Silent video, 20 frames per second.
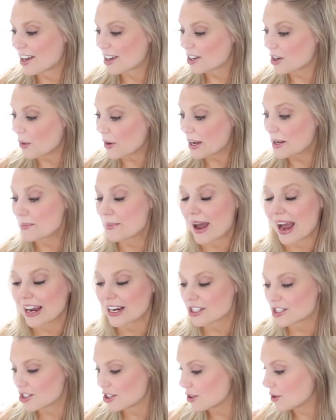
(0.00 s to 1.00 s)
going
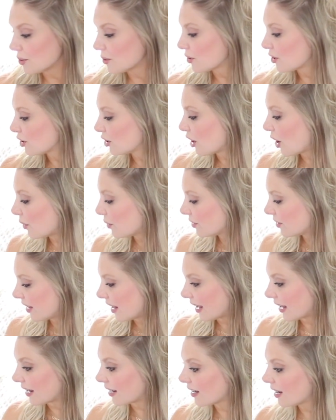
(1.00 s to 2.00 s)
back to
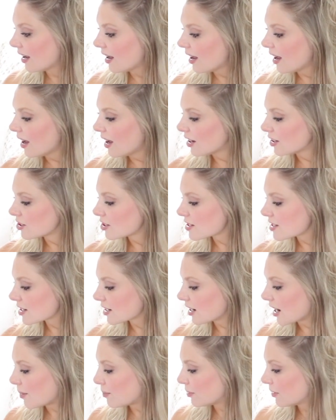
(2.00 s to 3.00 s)
clothing, just a
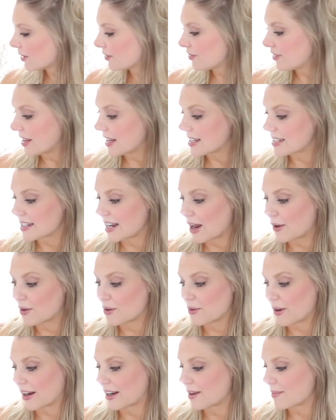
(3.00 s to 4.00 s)
couple of things that I would
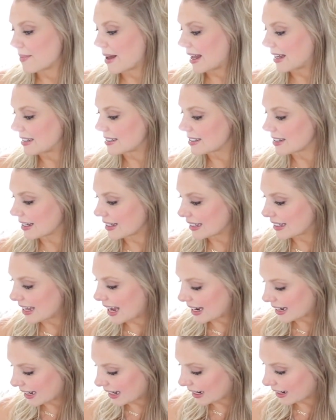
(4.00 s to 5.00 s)
recommend
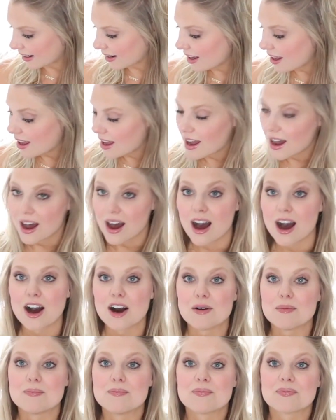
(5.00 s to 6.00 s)
getting.
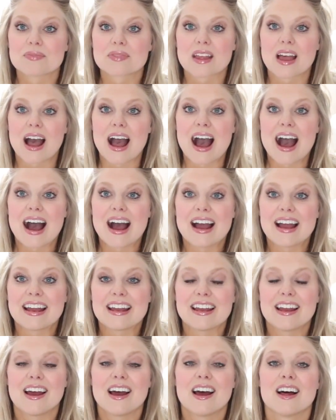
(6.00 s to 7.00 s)

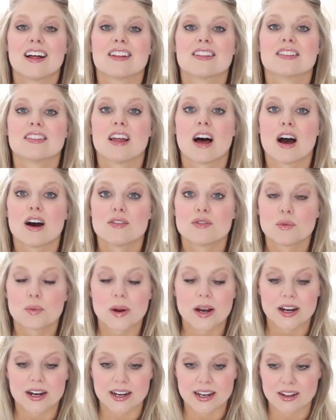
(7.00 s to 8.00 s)
I love
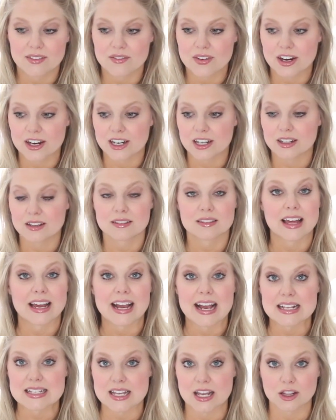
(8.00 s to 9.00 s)
wearing very, like
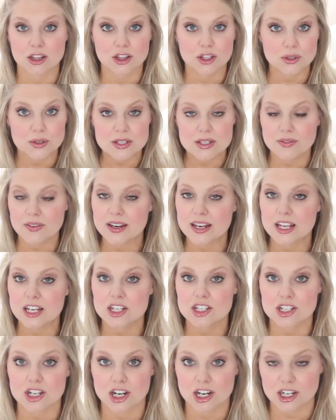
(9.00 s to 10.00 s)
I said, loose fitting
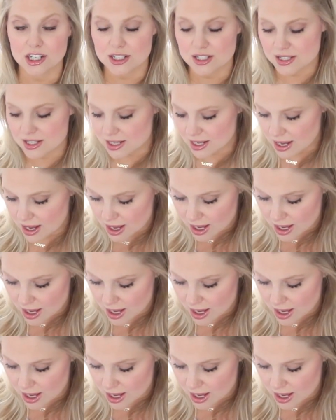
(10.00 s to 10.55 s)
shirts,